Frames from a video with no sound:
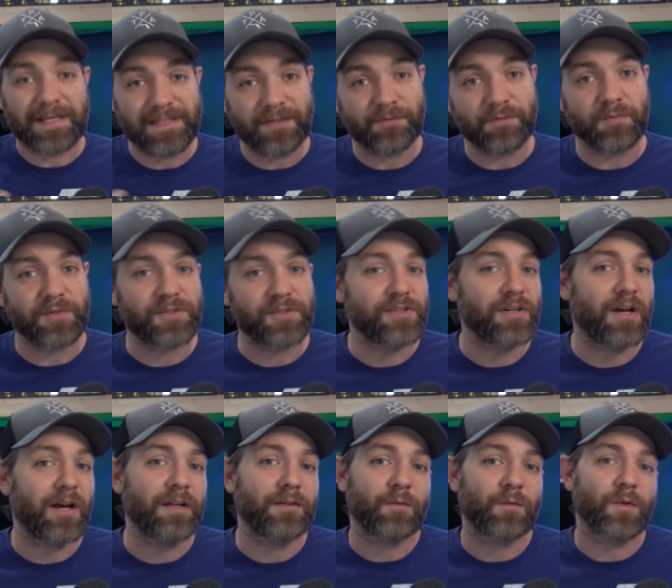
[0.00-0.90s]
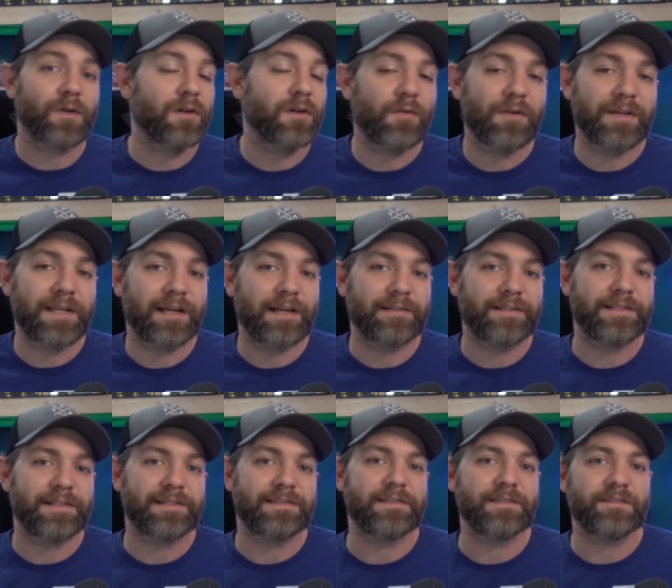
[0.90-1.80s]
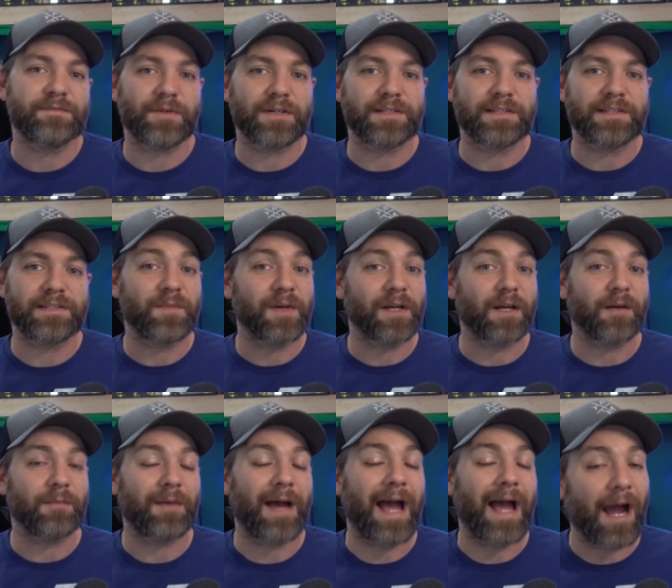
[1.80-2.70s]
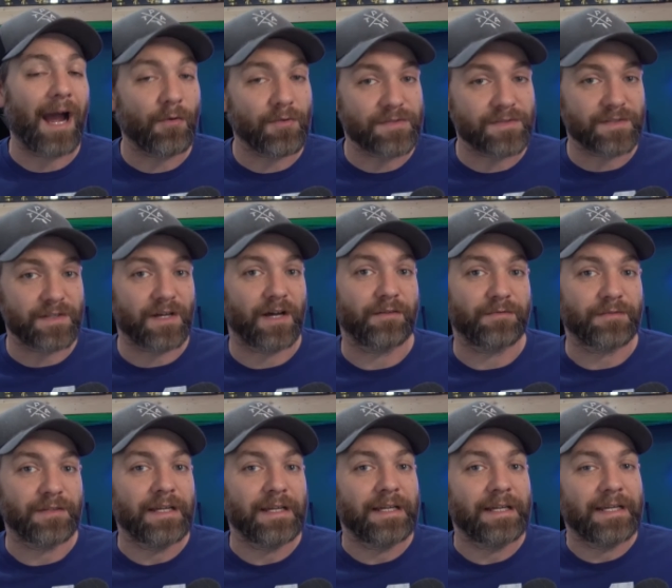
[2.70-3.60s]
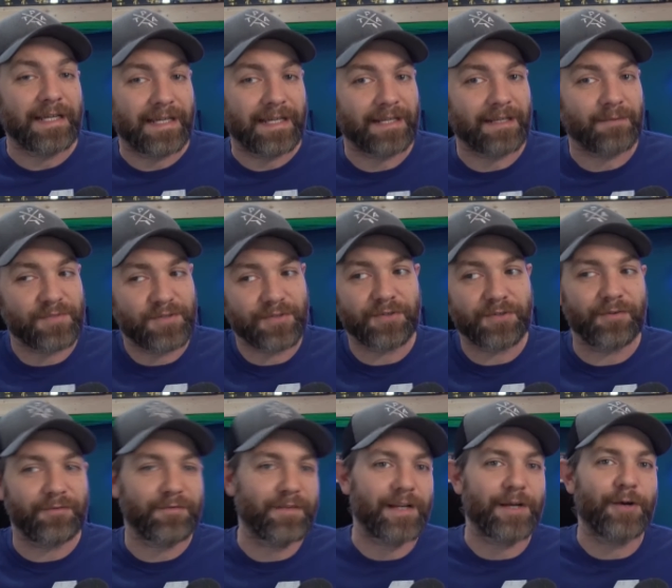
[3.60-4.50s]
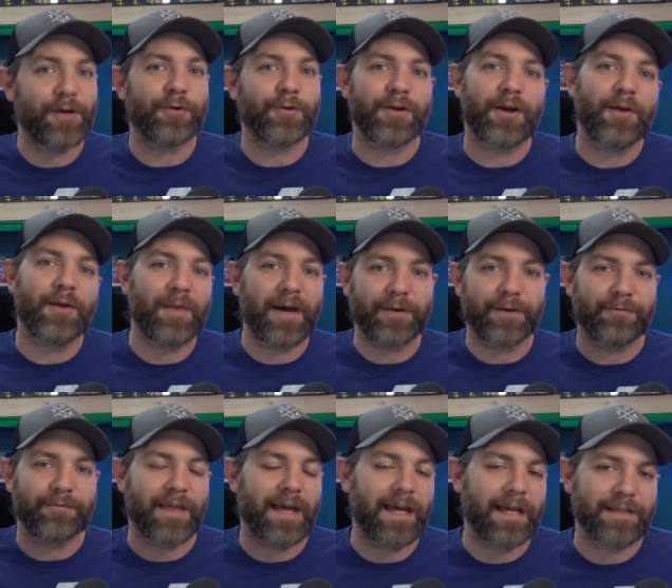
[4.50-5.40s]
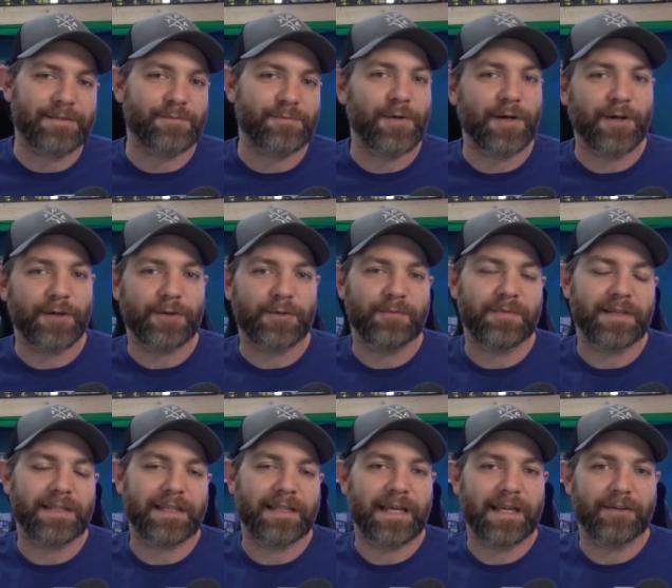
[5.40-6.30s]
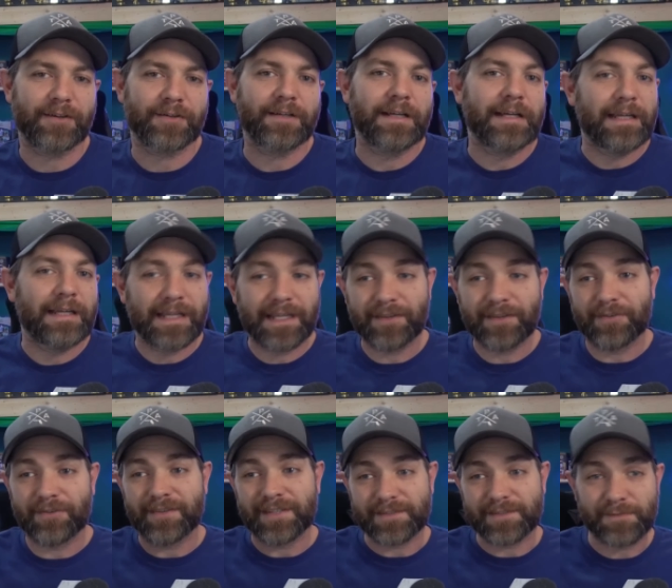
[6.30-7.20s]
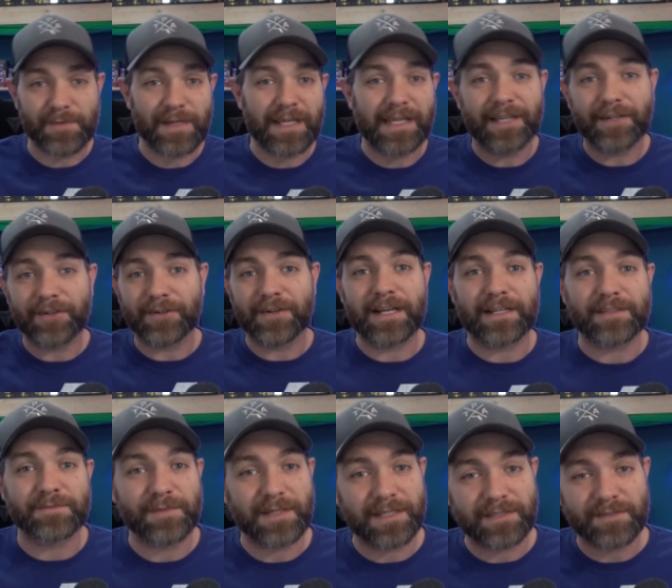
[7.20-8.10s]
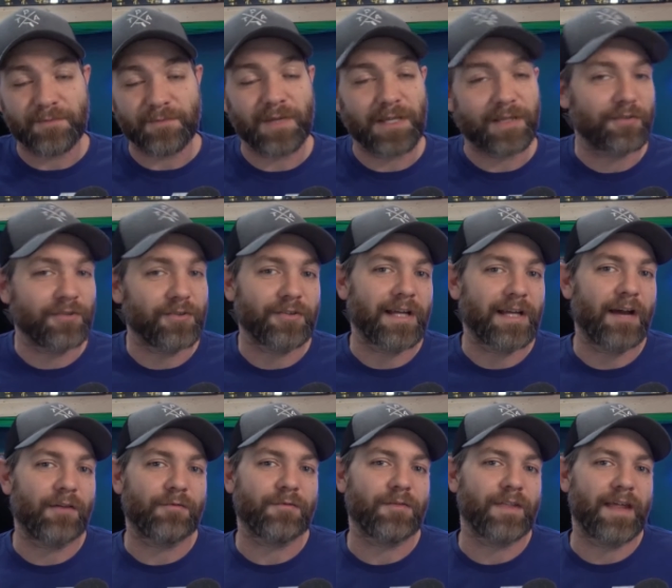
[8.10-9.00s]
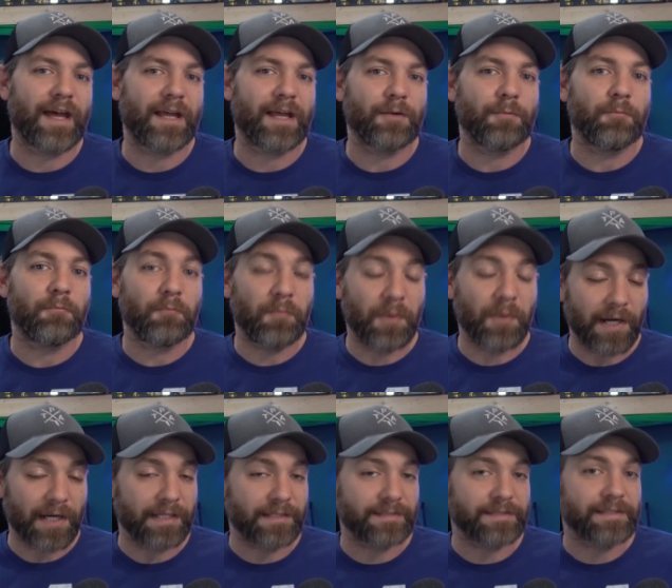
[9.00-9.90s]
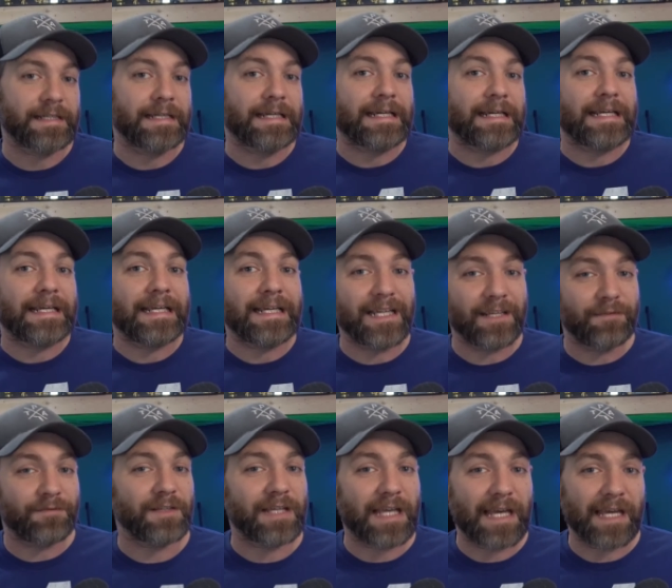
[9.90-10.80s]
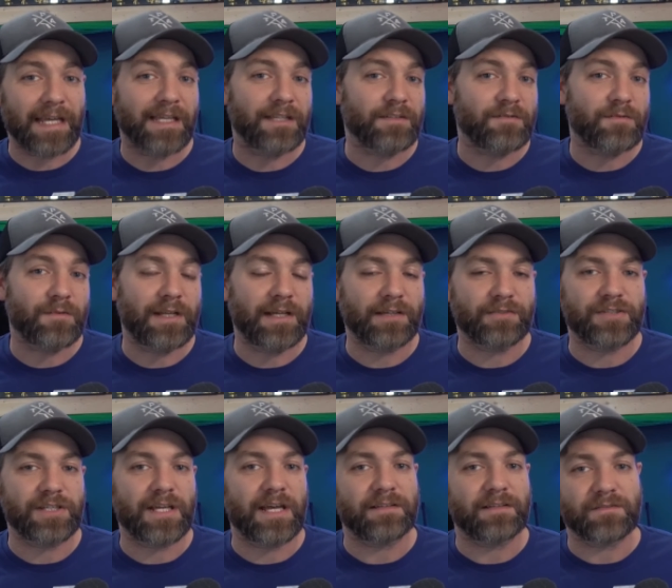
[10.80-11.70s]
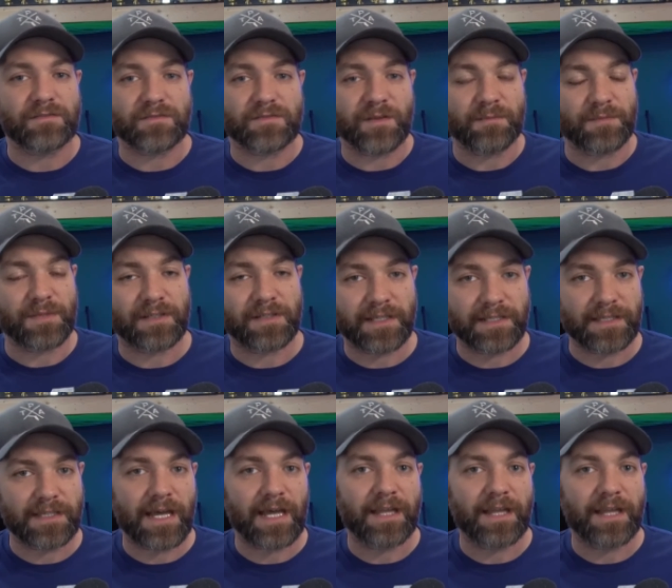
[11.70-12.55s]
and Prashant, we're going down to Disney Springs to pick up our stuff. And I'm sure a video will come out of that as well a little bit later, either this weekend or next week. So be on the lookout for that. But if you can't get to an LGS or something like that, they